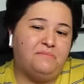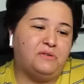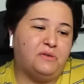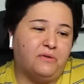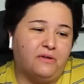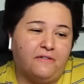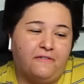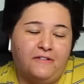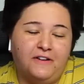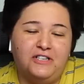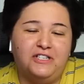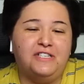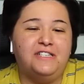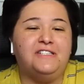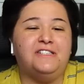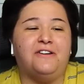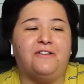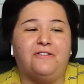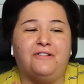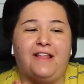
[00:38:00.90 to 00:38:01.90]
sort of fishy.
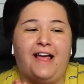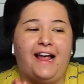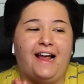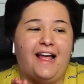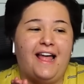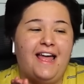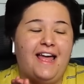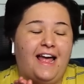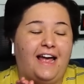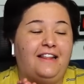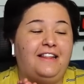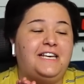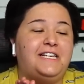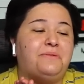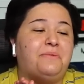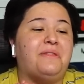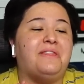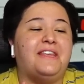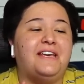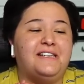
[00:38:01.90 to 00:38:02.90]
So like, at least
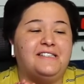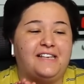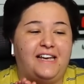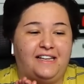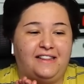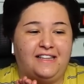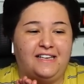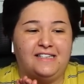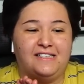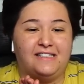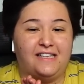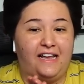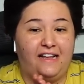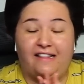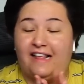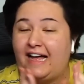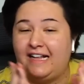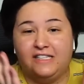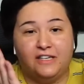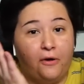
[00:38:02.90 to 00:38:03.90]
with things like this, like,
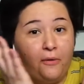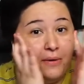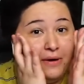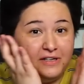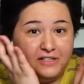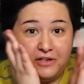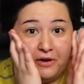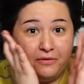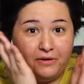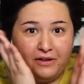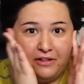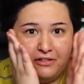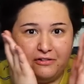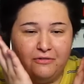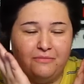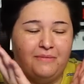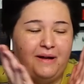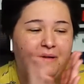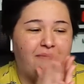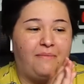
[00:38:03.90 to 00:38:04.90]
that's always going
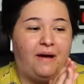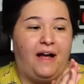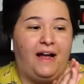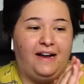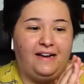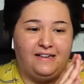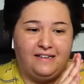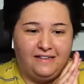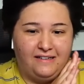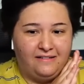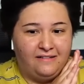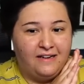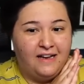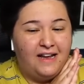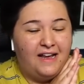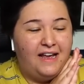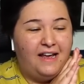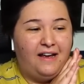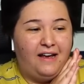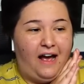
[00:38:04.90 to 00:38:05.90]
through my mind, and
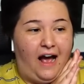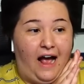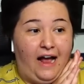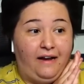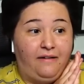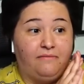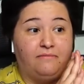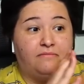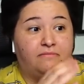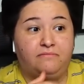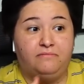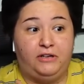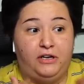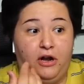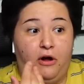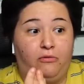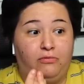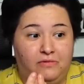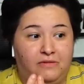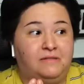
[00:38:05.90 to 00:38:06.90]
I, you
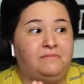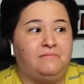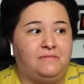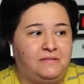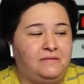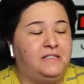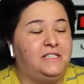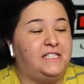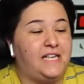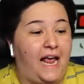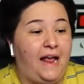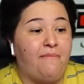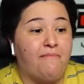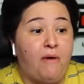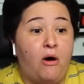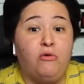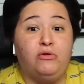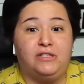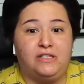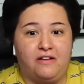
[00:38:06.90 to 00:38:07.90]
know, say
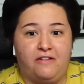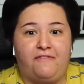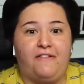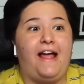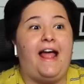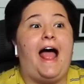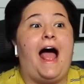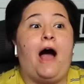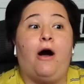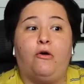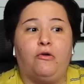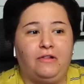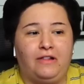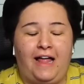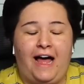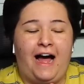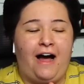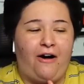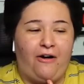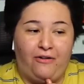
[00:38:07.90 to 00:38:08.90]
most of it out
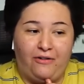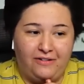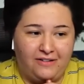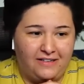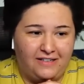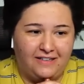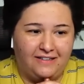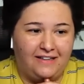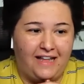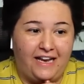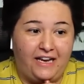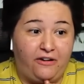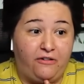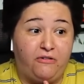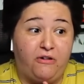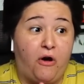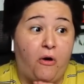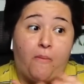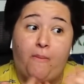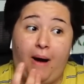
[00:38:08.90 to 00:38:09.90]
loud to let you
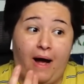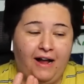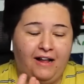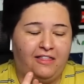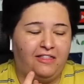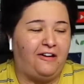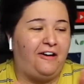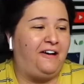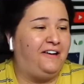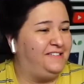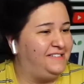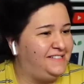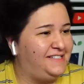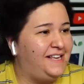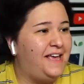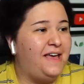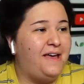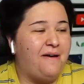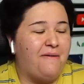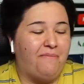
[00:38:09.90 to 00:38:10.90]
know my thoughts.
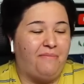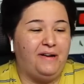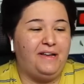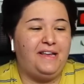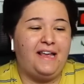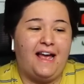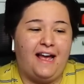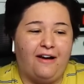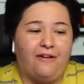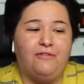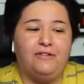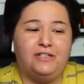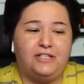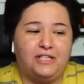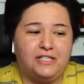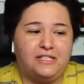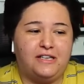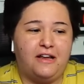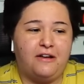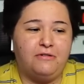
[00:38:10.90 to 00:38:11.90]
But yeah,
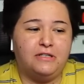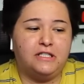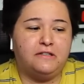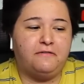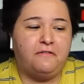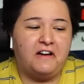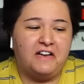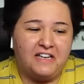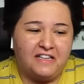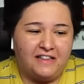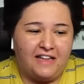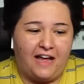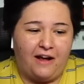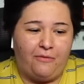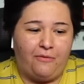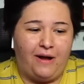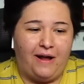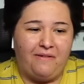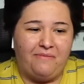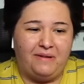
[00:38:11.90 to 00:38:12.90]
it was fun in that
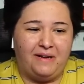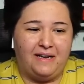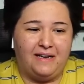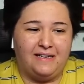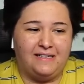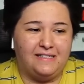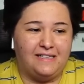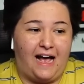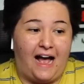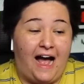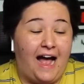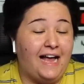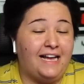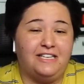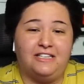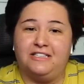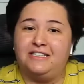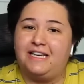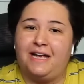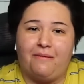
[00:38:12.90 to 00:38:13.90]
way, because I
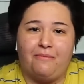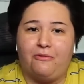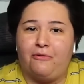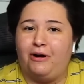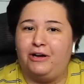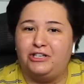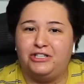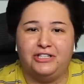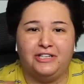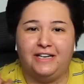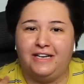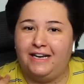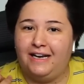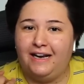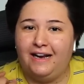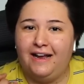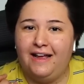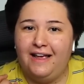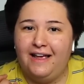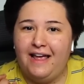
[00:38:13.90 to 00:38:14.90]
just kept
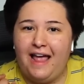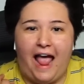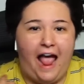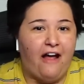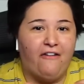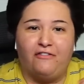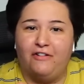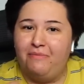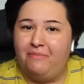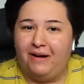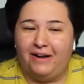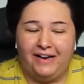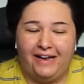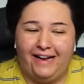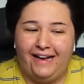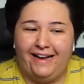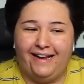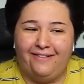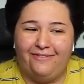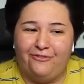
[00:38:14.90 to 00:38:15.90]
questioning
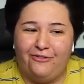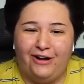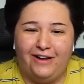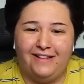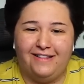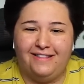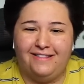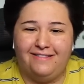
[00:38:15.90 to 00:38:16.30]
everybody and what